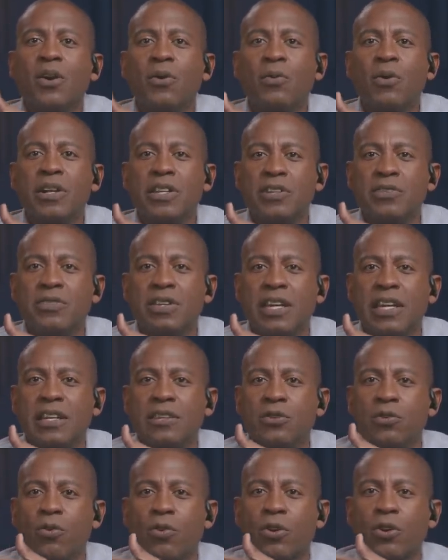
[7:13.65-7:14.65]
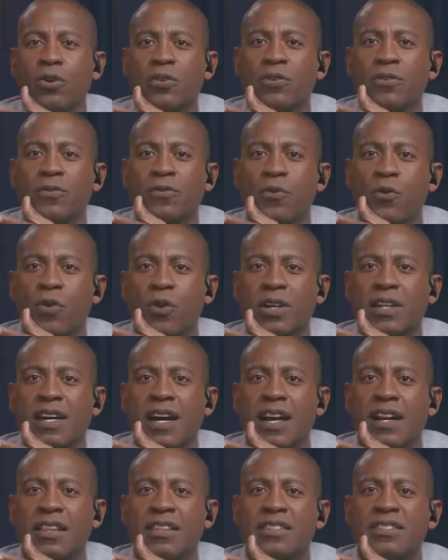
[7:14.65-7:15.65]
what do you need in order for
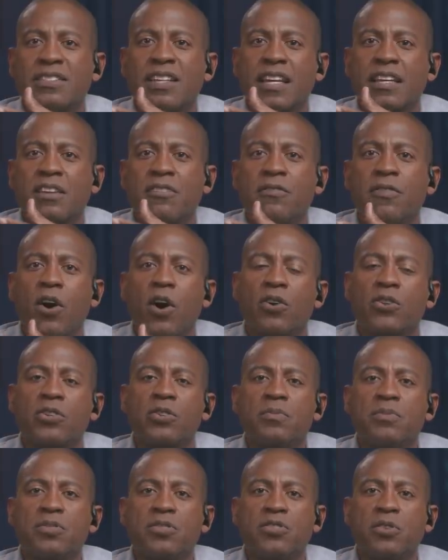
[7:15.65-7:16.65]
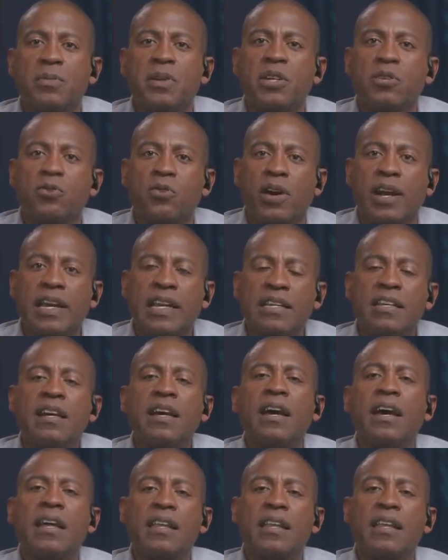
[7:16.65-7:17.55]
kind of the second volume to be great?